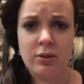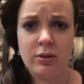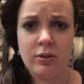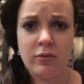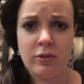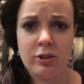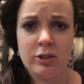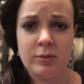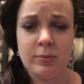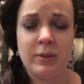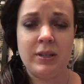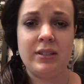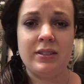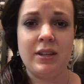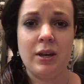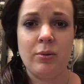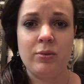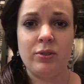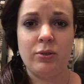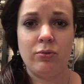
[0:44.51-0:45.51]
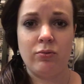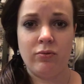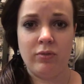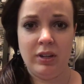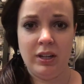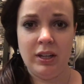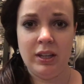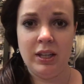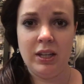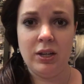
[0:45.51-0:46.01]
Spider-Verse because that was a
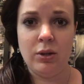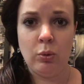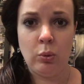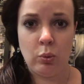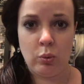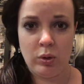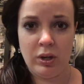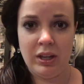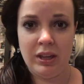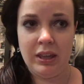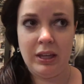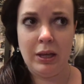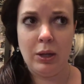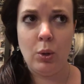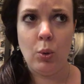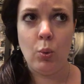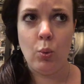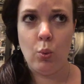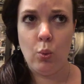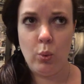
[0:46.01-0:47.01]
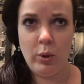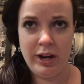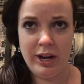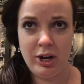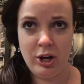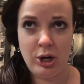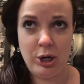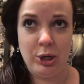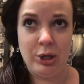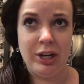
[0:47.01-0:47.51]
really, really
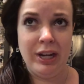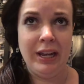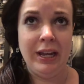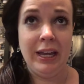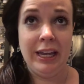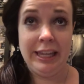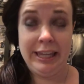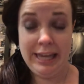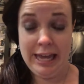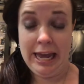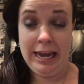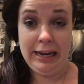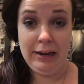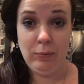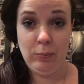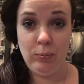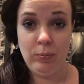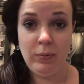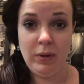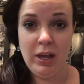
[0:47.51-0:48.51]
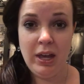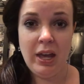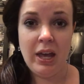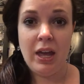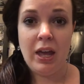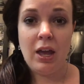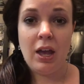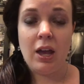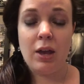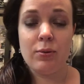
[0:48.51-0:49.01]
weird game.
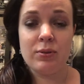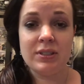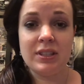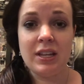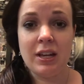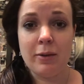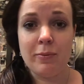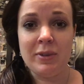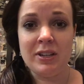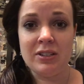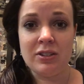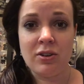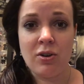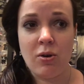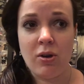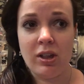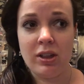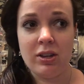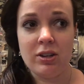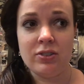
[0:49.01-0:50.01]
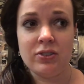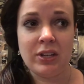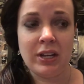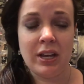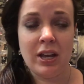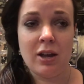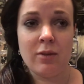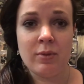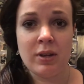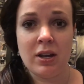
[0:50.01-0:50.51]
It was the Edmonton Oilers, and
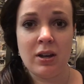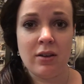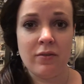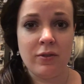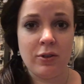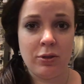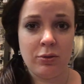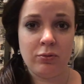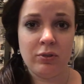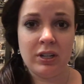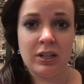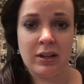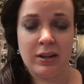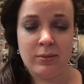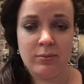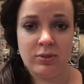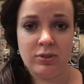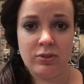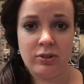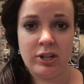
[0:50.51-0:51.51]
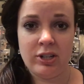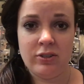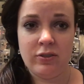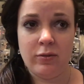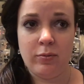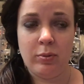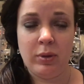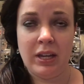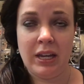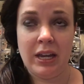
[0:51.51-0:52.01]
coming off a 3-game stretch
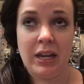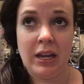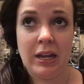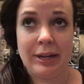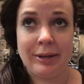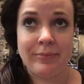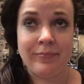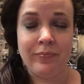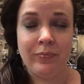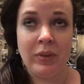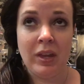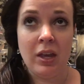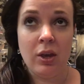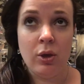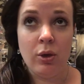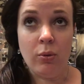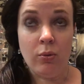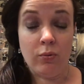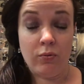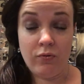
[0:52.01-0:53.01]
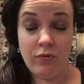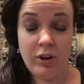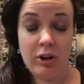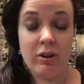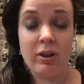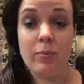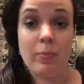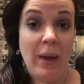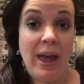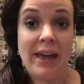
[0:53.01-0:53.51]
of playing
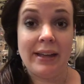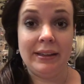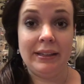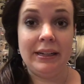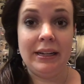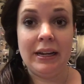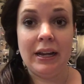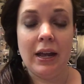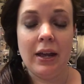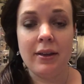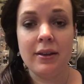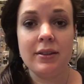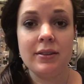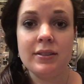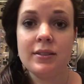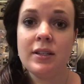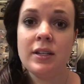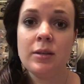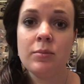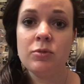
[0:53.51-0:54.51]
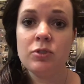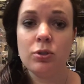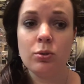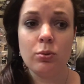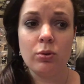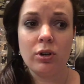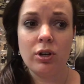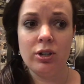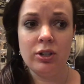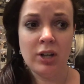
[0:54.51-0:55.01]
very badly against teams who
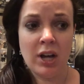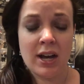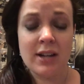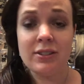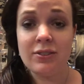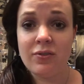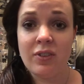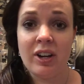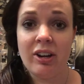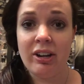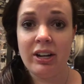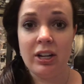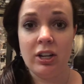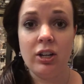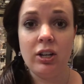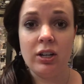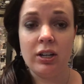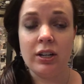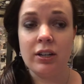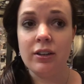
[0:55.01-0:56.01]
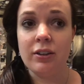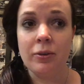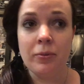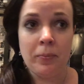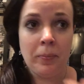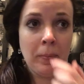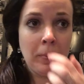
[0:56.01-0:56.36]
are not very good,